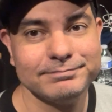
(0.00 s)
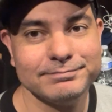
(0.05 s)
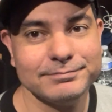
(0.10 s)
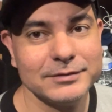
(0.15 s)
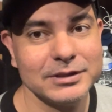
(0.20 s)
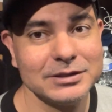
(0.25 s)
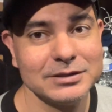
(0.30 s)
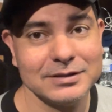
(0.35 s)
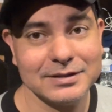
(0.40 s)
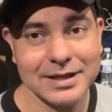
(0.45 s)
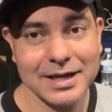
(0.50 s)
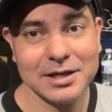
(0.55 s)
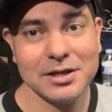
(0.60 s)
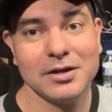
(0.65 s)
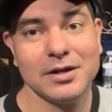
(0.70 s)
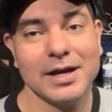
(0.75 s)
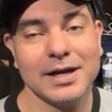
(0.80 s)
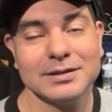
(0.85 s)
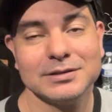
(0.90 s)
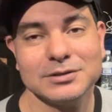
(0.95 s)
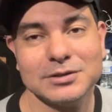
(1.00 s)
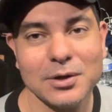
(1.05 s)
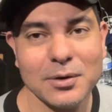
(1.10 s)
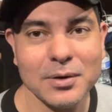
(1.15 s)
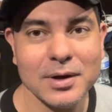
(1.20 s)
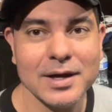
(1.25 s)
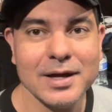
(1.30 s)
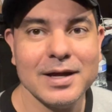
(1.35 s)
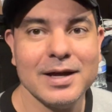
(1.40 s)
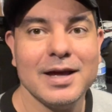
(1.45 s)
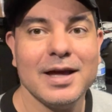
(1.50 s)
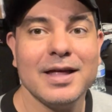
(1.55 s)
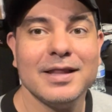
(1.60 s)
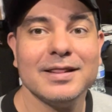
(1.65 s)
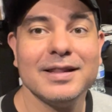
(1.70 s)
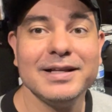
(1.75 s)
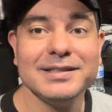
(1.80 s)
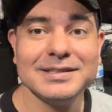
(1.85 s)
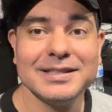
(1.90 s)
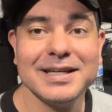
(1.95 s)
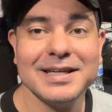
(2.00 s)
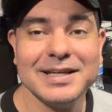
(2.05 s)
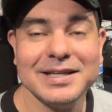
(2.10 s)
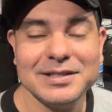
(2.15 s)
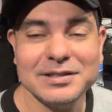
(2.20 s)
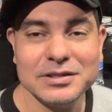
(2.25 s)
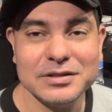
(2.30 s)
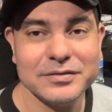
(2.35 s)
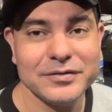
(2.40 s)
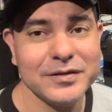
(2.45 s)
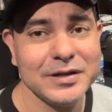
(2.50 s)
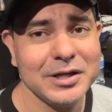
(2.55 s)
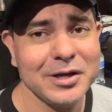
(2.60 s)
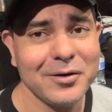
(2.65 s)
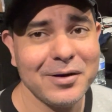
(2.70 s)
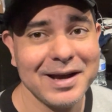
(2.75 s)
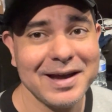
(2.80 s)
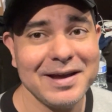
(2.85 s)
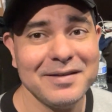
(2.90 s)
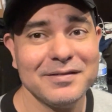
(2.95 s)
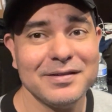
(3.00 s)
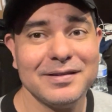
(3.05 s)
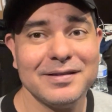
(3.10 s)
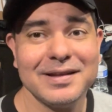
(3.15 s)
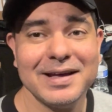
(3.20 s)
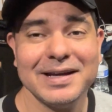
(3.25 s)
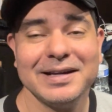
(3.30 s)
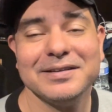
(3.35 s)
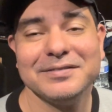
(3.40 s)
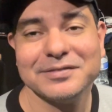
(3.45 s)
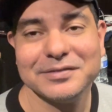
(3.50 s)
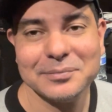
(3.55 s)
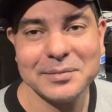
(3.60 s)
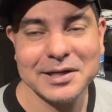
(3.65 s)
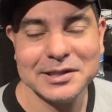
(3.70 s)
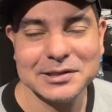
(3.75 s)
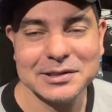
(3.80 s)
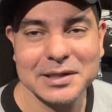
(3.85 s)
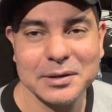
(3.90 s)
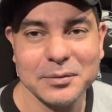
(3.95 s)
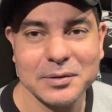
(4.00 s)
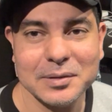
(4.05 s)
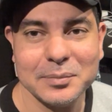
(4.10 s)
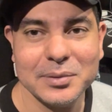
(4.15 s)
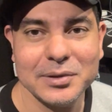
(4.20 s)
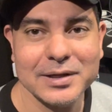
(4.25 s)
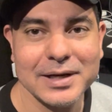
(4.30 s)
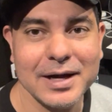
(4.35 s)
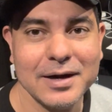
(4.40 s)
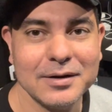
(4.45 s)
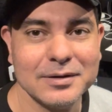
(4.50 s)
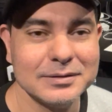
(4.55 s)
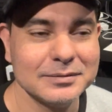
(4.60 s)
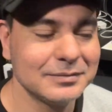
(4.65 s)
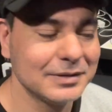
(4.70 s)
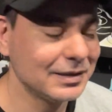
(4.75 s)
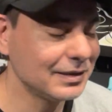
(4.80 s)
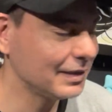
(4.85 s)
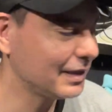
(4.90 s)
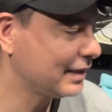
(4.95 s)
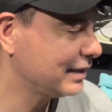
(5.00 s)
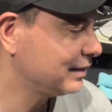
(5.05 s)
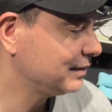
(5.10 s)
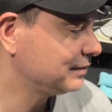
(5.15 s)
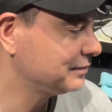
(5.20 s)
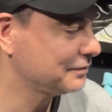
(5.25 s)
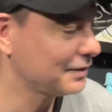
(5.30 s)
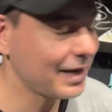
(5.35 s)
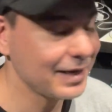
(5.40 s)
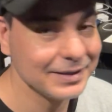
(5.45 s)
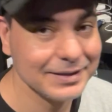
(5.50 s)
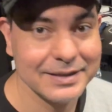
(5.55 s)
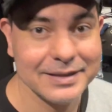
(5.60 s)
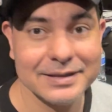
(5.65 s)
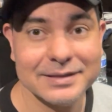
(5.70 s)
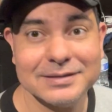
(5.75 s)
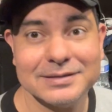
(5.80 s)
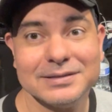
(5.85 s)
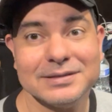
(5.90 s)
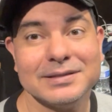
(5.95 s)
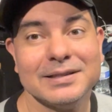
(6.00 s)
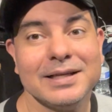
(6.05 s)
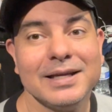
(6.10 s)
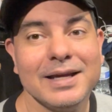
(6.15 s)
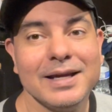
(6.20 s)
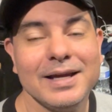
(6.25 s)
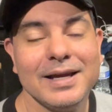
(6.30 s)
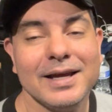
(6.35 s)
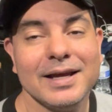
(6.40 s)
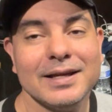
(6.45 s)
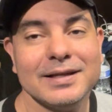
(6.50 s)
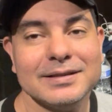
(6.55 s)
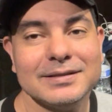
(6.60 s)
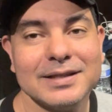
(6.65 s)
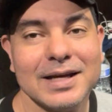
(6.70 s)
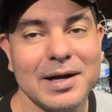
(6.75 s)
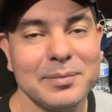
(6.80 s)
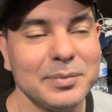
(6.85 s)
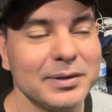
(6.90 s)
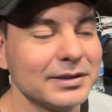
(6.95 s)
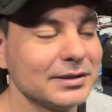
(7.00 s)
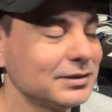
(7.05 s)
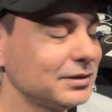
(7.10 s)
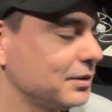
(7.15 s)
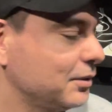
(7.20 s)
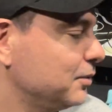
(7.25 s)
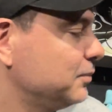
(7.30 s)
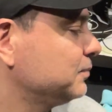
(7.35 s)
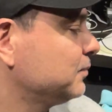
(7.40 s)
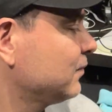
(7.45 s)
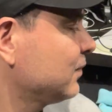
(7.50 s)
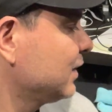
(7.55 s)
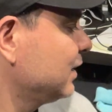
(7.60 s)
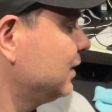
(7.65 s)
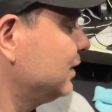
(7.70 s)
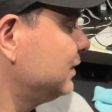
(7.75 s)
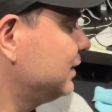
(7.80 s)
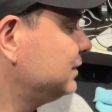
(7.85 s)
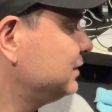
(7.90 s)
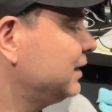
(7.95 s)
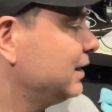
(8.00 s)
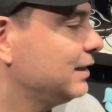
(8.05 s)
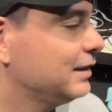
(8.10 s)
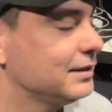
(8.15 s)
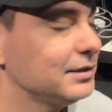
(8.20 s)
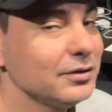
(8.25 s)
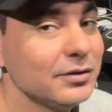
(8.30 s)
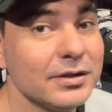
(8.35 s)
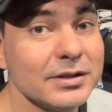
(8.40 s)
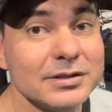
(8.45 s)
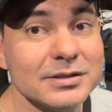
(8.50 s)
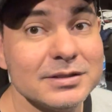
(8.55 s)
just thank you guys. So let's get into the video. I have a lot of information I want to put out, a lot of ideas and, and topics. So let's get into this